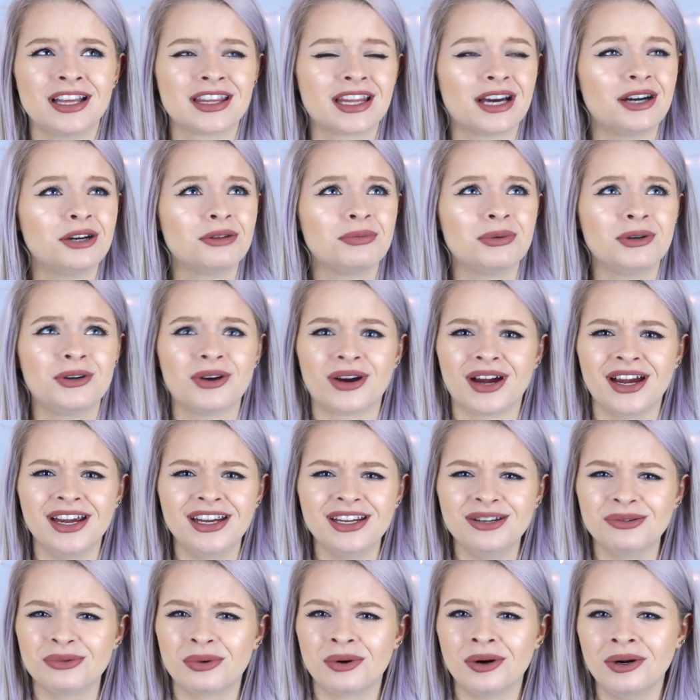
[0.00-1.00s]
That would be
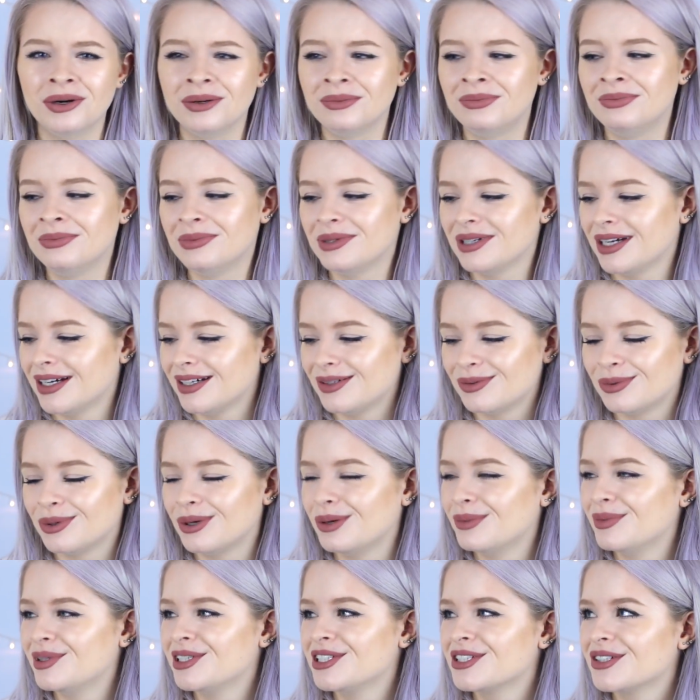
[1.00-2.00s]
great. What
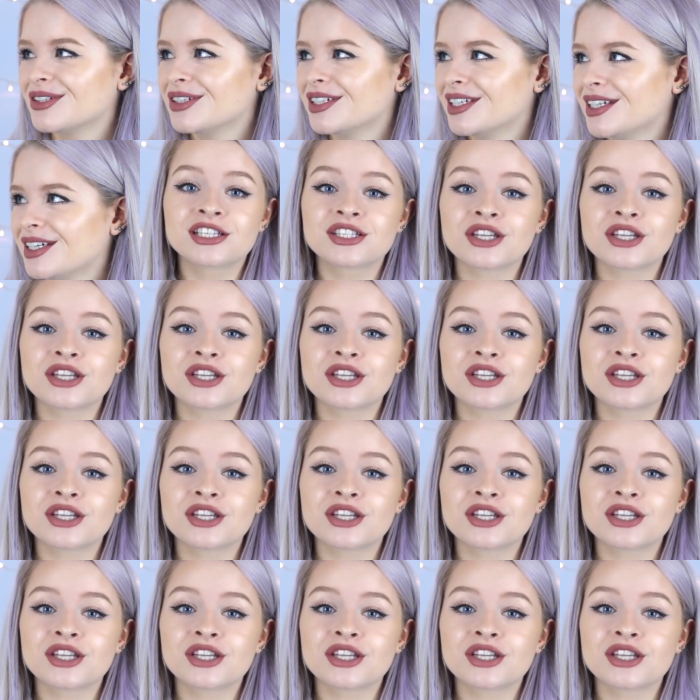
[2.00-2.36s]
am I doing?